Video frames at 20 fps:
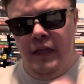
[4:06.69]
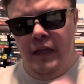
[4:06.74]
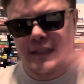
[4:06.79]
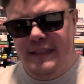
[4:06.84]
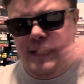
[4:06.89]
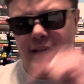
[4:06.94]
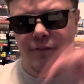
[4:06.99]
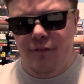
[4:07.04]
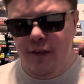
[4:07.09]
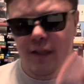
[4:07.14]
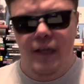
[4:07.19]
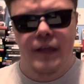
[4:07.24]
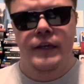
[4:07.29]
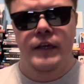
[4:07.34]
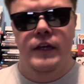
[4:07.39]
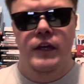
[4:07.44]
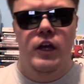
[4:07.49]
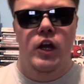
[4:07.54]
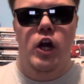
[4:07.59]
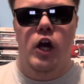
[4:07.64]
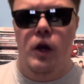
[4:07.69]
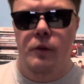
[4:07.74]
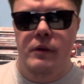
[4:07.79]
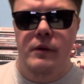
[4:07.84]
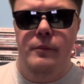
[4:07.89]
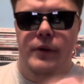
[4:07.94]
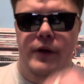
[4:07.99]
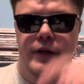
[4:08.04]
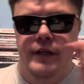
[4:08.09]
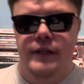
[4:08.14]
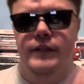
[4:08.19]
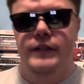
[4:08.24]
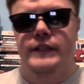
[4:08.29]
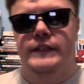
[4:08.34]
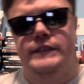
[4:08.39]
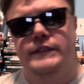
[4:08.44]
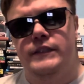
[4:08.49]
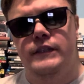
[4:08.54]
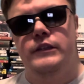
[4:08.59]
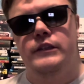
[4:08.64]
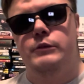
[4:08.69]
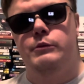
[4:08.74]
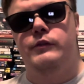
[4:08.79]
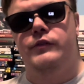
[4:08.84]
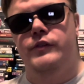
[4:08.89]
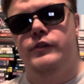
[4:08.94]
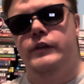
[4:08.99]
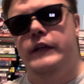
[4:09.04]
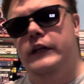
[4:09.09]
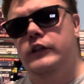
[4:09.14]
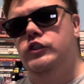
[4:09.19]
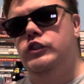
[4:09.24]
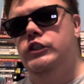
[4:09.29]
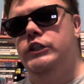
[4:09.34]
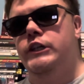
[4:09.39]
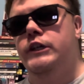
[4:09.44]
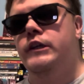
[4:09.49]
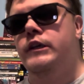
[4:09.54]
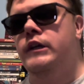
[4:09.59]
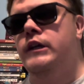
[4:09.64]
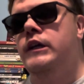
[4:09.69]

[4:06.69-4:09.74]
Definitely on my bucket list to review next year.